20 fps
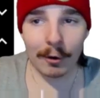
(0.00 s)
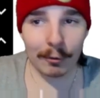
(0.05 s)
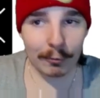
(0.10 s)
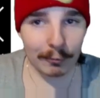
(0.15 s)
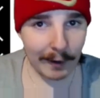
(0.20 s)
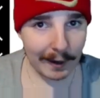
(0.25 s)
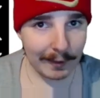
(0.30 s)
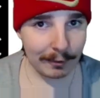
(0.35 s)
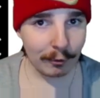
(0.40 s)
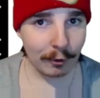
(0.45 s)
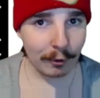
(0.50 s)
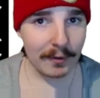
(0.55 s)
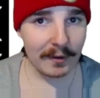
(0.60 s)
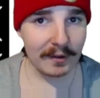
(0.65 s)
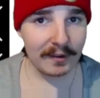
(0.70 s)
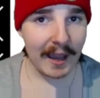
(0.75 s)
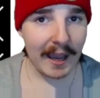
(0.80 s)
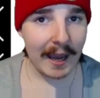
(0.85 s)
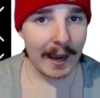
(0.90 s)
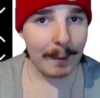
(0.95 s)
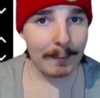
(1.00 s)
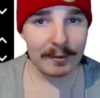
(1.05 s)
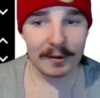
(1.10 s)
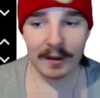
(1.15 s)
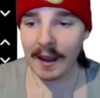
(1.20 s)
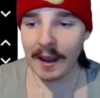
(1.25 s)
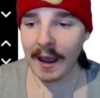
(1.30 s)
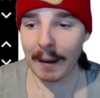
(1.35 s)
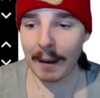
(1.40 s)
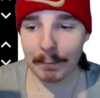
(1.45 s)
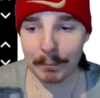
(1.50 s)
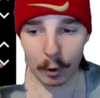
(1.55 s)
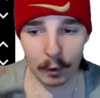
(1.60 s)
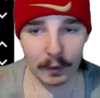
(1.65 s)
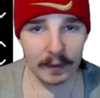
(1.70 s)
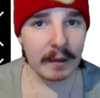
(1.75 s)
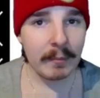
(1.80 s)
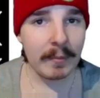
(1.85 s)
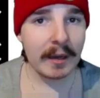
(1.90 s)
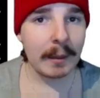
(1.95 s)
run through the teams and
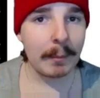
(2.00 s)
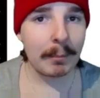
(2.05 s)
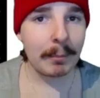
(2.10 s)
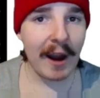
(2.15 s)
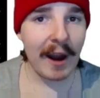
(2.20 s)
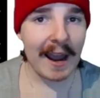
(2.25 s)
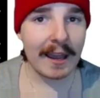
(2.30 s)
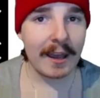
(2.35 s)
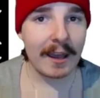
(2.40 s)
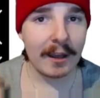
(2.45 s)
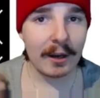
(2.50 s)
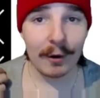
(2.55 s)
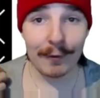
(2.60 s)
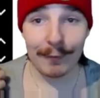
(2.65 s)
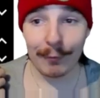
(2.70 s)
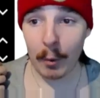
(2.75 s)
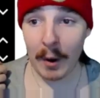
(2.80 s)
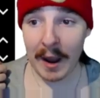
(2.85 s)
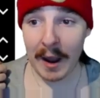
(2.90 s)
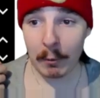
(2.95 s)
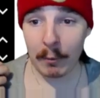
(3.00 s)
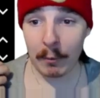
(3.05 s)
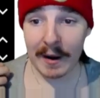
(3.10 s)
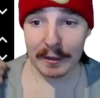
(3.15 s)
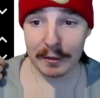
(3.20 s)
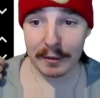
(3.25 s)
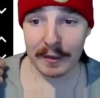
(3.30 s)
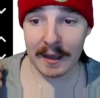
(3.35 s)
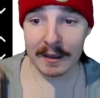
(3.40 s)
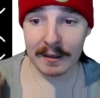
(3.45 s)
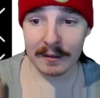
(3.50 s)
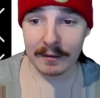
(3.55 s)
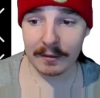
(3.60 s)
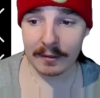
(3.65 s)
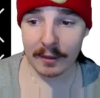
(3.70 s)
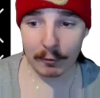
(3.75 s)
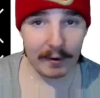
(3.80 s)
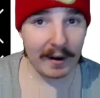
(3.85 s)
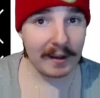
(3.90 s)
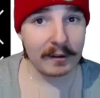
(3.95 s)
put them in a bracket of where we think
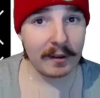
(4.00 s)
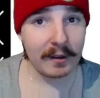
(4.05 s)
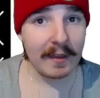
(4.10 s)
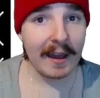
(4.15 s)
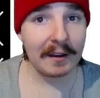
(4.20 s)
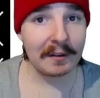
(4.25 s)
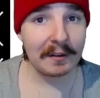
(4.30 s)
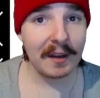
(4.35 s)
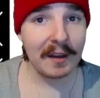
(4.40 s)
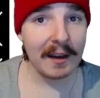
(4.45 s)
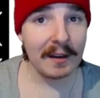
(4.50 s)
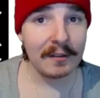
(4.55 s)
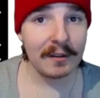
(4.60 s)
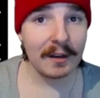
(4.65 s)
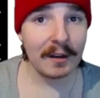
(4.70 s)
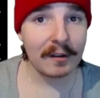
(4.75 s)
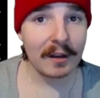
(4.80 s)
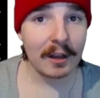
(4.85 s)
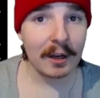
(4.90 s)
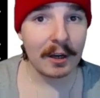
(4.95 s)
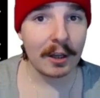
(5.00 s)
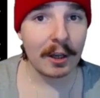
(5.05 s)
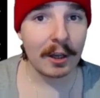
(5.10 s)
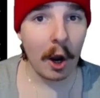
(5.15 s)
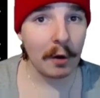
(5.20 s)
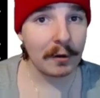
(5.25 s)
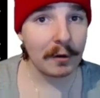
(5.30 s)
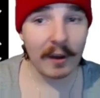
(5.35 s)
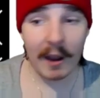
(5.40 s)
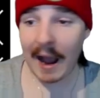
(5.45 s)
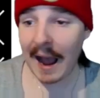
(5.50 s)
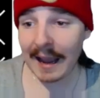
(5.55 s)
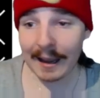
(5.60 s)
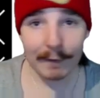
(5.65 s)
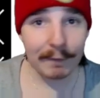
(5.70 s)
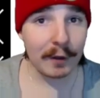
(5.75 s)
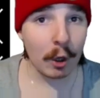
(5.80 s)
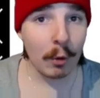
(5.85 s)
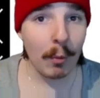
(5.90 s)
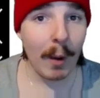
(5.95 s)
the rest of their season is going to go. So, hey,
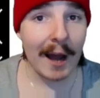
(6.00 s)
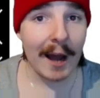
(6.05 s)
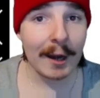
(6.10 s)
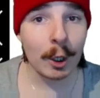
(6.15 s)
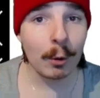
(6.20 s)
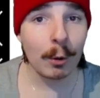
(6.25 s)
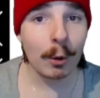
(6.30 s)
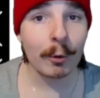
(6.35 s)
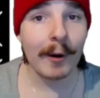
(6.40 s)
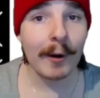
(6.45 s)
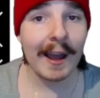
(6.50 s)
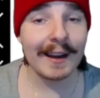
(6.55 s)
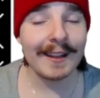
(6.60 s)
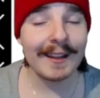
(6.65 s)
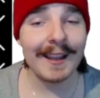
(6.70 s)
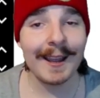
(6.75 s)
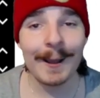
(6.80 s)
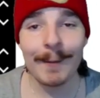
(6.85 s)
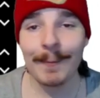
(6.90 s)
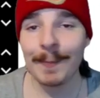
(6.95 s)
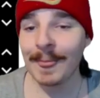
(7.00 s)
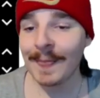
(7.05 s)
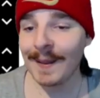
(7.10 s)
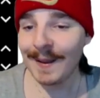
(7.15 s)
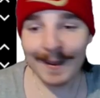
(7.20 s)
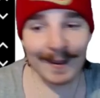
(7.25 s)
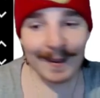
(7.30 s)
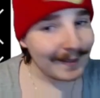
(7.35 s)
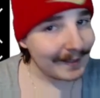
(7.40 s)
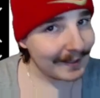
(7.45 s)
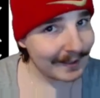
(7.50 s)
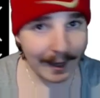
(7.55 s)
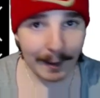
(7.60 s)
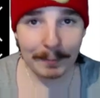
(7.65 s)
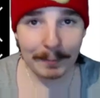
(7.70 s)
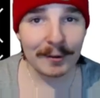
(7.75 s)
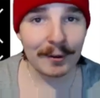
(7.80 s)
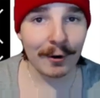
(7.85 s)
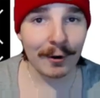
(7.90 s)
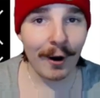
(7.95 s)
if you are new around here,
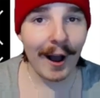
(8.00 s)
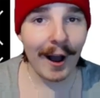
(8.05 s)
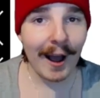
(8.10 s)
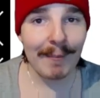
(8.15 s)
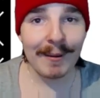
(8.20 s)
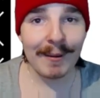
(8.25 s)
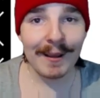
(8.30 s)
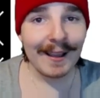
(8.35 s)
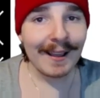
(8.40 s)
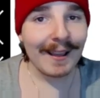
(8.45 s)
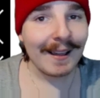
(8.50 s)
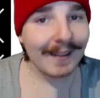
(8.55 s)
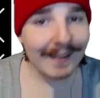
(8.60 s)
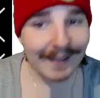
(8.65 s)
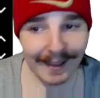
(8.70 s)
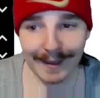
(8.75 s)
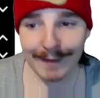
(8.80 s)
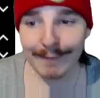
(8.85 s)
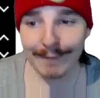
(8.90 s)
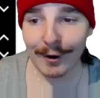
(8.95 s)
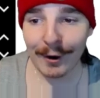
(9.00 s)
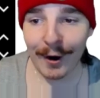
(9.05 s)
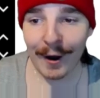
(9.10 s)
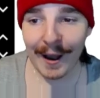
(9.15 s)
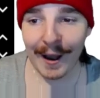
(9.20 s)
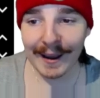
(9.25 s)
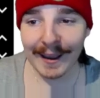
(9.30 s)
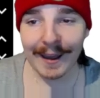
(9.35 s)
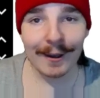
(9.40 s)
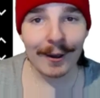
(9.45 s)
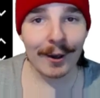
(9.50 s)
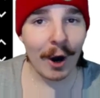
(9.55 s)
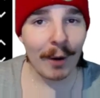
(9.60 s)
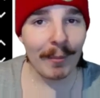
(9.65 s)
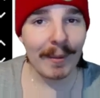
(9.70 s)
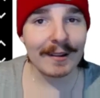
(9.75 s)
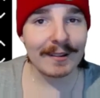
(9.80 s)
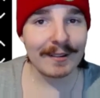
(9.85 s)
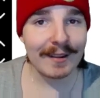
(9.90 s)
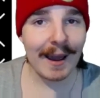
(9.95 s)
subscribe, leave a like, and
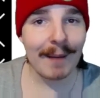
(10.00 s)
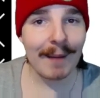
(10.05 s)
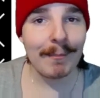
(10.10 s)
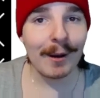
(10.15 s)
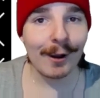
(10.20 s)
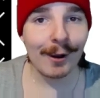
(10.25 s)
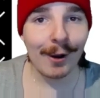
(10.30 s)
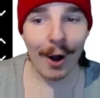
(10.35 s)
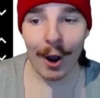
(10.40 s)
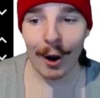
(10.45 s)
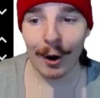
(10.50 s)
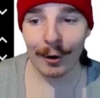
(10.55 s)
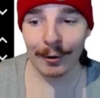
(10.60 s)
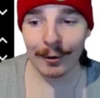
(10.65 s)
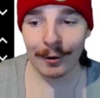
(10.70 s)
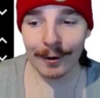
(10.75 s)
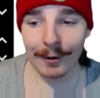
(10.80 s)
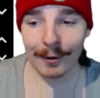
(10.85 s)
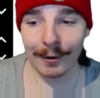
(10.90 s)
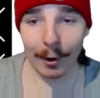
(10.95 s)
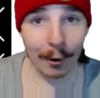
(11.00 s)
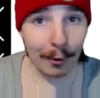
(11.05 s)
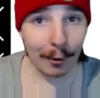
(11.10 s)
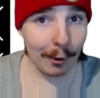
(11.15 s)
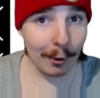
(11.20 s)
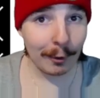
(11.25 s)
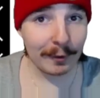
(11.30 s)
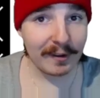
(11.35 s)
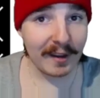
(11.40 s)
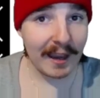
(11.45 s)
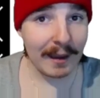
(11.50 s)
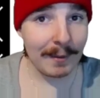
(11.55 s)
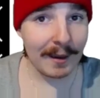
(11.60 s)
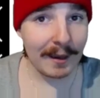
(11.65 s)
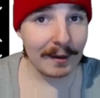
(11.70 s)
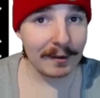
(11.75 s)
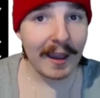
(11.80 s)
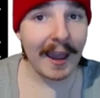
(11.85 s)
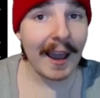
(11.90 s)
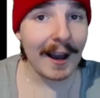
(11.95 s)
comment down below who your team
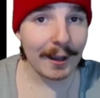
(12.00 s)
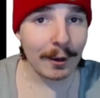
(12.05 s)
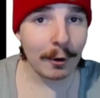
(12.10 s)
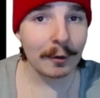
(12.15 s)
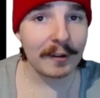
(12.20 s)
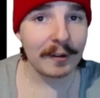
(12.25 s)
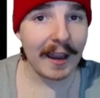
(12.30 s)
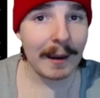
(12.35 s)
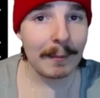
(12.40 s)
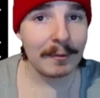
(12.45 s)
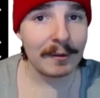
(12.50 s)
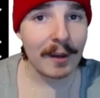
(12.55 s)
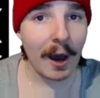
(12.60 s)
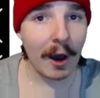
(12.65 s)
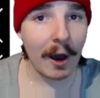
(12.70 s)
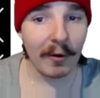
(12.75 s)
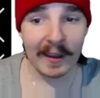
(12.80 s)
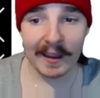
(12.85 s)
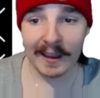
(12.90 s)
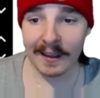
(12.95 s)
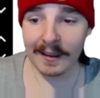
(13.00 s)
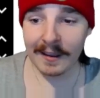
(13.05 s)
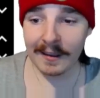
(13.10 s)
is, how your team's going.